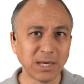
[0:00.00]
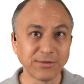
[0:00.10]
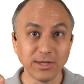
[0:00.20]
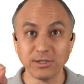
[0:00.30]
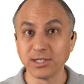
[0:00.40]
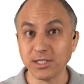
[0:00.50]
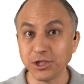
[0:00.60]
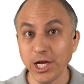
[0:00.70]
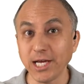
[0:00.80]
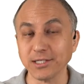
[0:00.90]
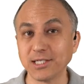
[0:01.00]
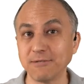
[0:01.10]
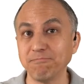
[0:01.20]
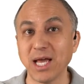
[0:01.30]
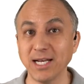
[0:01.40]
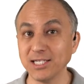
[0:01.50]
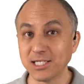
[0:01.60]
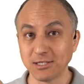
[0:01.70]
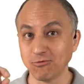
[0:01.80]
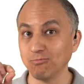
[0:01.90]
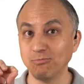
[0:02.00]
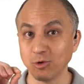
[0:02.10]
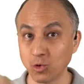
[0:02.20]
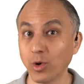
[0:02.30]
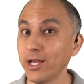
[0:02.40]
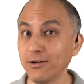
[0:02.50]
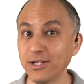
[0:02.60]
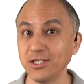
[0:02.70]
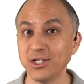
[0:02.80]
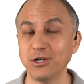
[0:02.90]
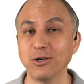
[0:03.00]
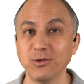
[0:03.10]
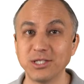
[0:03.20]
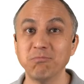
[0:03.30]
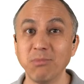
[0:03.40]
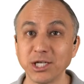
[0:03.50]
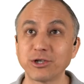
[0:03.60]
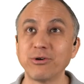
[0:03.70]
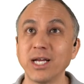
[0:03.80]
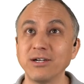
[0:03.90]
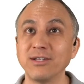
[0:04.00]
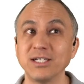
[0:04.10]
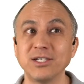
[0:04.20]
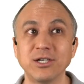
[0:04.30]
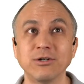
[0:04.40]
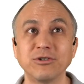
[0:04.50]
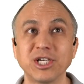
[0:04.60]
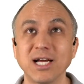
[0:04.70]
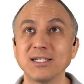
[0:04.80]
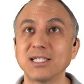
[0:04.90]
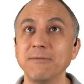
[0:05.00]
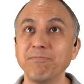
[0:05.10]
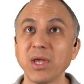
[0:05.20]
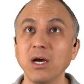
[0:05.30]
But there's the chance, and it's greater than zero. It's much greater than zero chance.